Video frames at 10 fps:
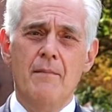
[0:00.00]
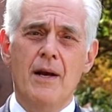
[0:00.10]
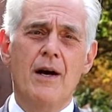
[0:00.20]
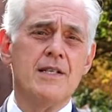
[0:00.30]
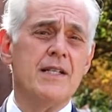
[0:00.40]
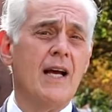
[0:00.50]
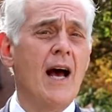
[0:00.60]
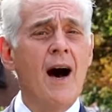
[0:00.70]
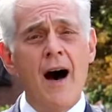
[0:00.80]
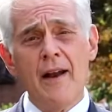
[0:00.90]
Because the
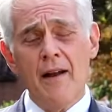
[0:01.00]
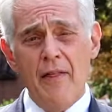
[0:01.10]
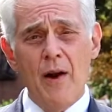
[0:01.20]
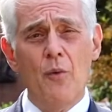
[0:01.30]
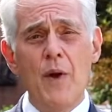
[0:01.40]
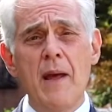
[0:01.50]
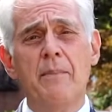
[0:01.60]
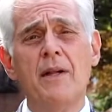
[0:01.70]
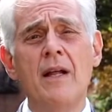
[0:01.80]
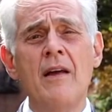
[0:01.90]
God that we
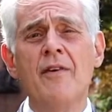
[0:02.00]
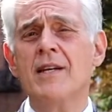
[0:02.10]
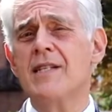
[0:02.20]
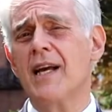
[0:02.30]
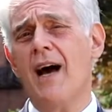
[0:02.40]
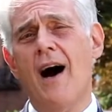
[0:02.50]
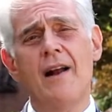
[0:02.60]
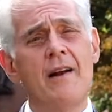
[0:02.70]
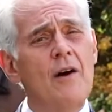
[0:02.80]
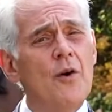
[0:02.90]
believe in is the
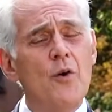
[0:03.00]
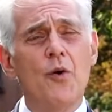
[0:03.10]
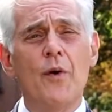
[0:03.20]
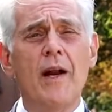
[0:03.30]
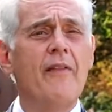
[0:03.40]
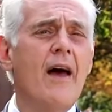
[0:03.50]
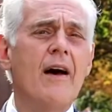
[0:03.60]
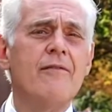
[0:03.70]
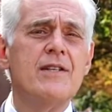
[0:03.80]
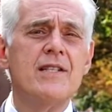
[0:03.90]
God who created the
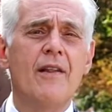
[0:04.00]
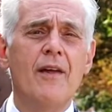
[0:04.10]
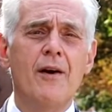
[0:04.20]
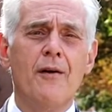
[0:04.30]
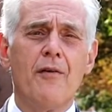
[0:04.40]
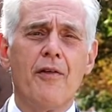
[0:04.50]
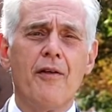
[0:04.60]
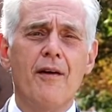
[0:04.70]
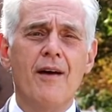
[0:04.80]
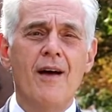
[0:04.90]
heavens and the earth.
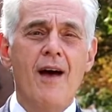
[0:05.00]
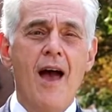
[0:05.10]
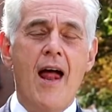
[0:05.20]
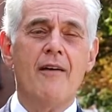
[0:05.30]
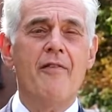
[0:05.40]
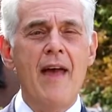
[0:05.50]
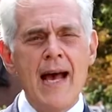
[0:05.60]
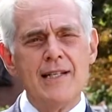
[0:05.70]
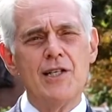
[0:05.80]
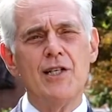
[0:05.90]
And if
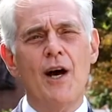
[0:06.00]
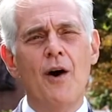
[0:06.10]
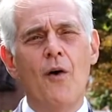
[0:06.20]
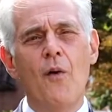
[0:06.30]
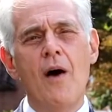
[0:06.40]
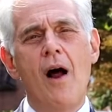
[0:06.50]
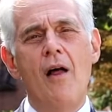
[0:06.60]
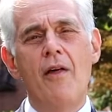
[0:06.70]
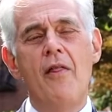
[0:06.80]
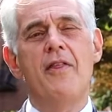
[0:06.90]
that's so,
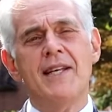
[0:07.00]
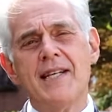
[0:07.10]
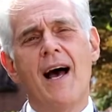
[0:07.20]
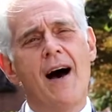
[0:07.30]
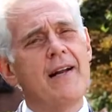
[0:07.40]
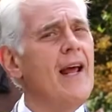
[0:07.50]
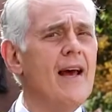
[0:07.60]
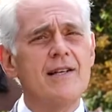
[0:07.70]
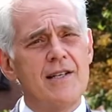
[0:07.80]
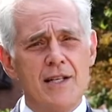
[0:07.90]
then this God
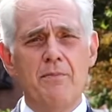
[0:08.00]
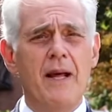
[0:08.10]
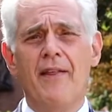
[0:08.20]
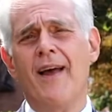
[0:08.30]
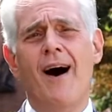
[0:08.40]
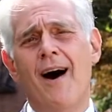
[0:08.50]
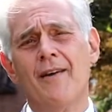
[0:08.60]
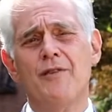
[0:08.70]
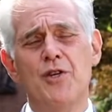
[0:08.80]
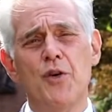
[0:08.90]
can't just be the God
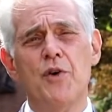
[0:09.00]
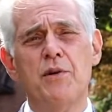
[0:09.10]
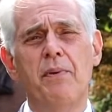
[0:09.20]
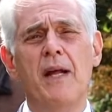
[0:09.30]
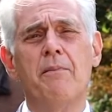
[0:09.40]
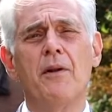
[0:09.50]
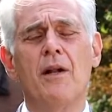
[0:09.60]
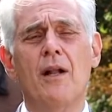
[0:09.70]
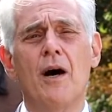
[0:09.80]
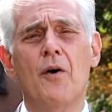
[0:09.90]
of the Jewish people
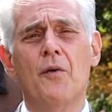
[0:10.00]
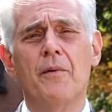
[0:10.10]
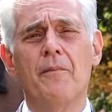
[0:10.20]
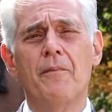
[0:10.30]
alone.